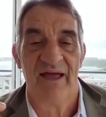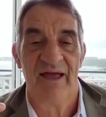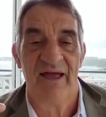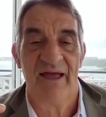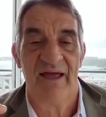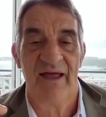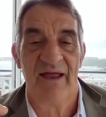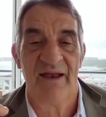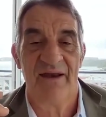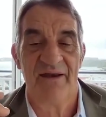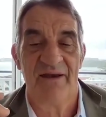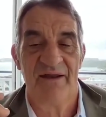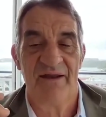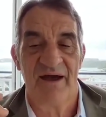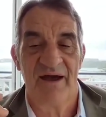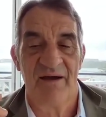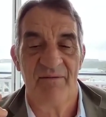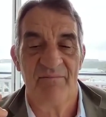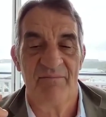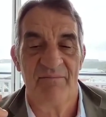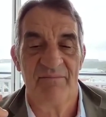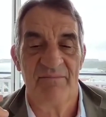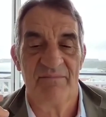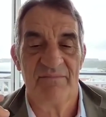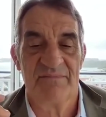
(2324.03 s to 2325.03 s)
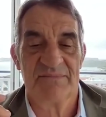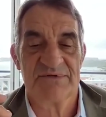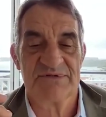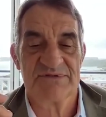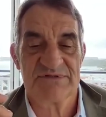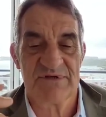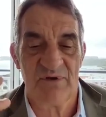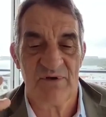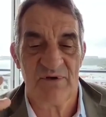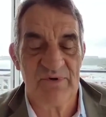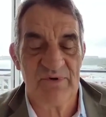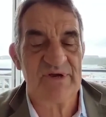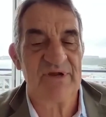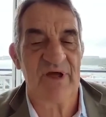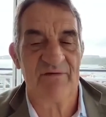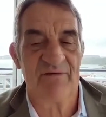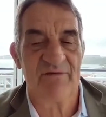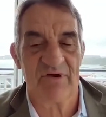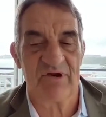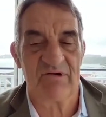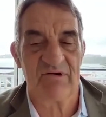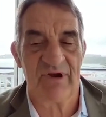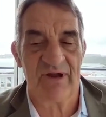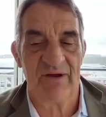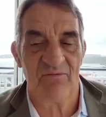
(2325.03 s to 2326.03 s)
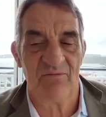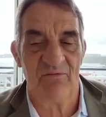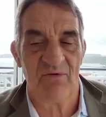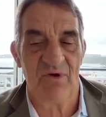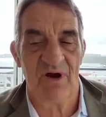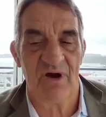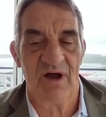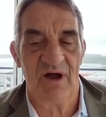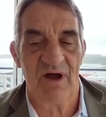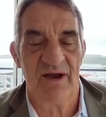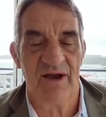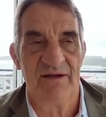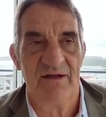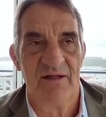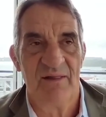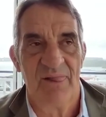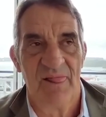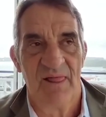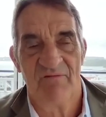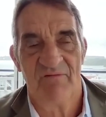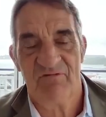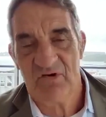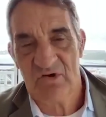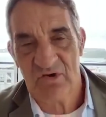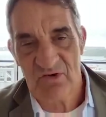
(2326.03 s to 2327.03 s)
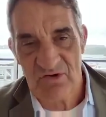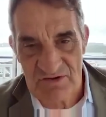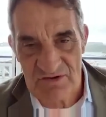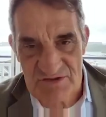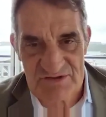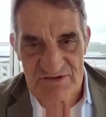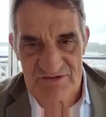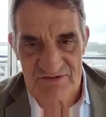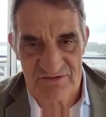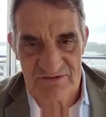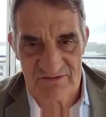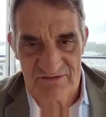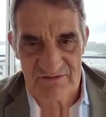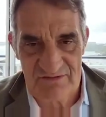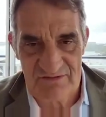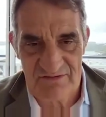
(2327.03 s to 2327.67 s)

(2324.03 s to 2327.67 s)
And so when you have a great wine, of course,